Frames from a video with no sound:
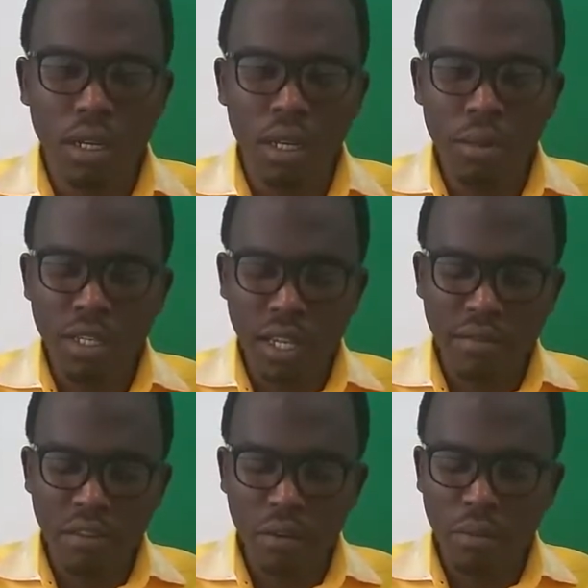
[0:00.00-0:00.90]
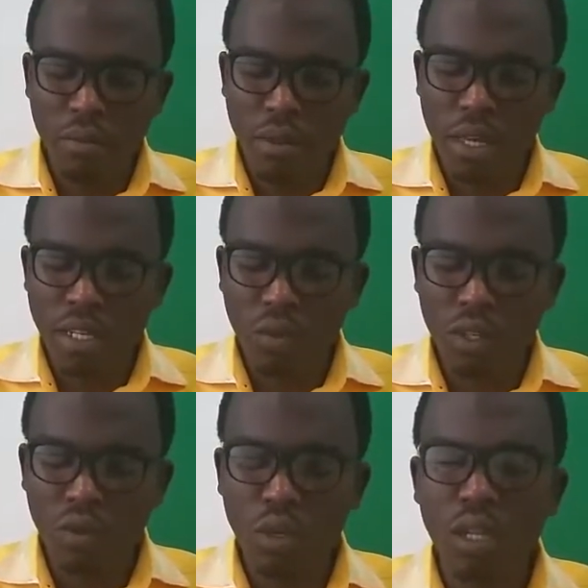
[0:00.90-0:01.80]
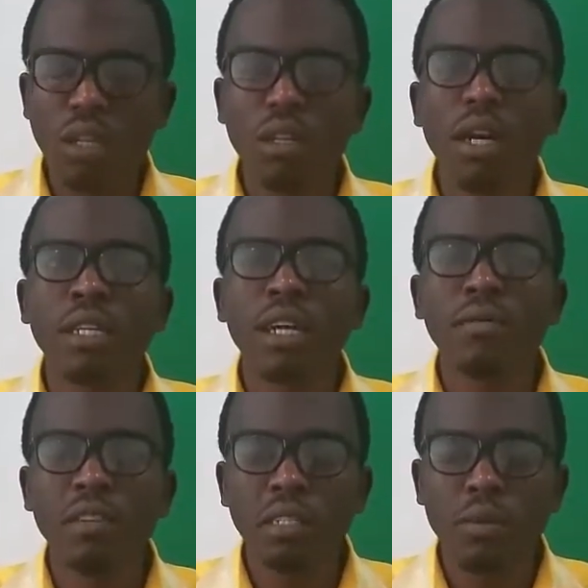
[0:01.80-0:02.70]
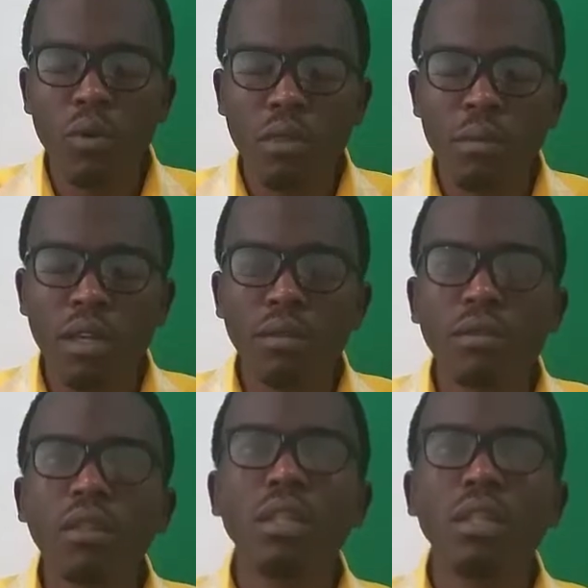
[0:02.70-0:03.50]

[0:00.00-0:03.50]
Let me start from things which were uncomfortable with me.